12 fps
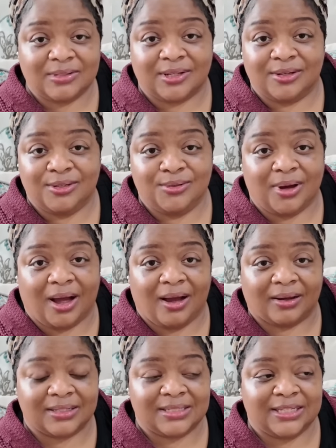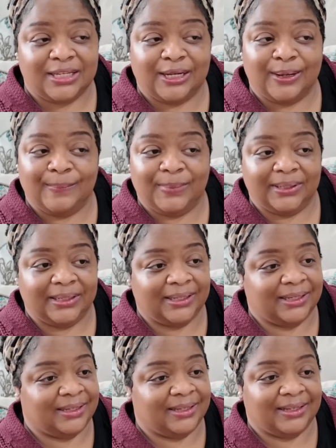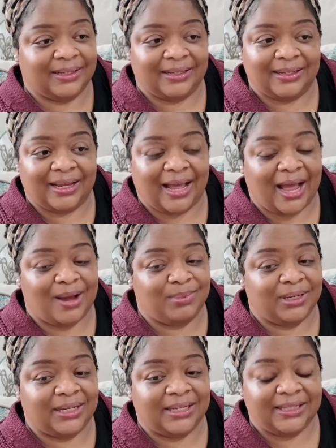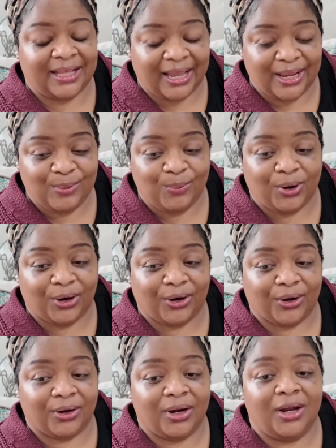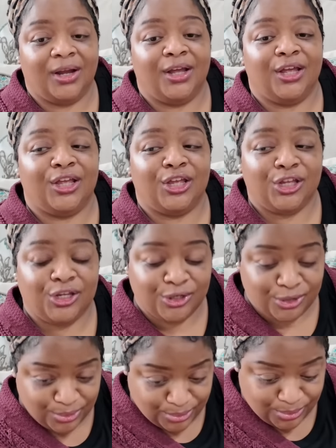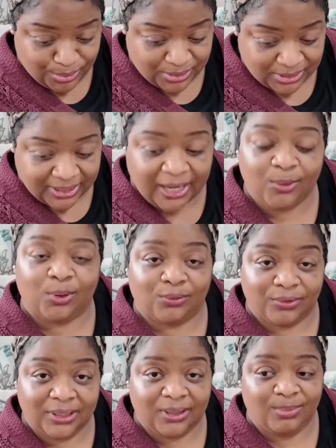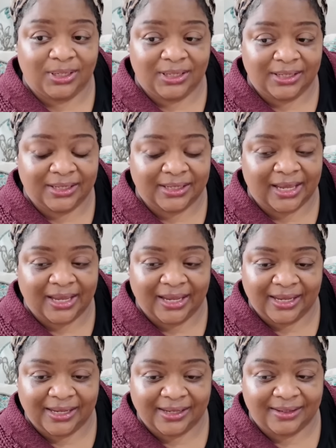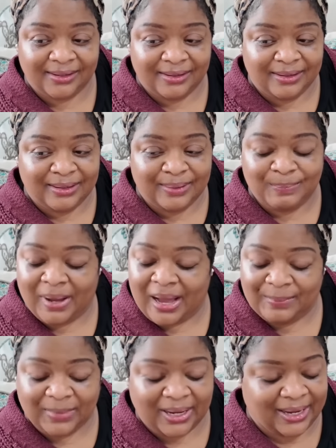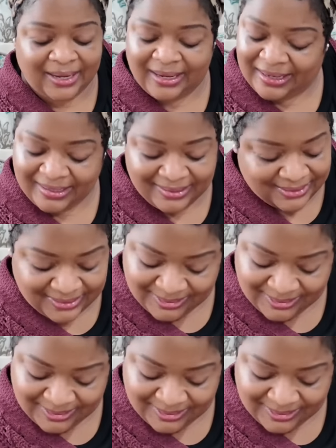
so you all can see them. But I mean, they were huge. They were really big. And my mind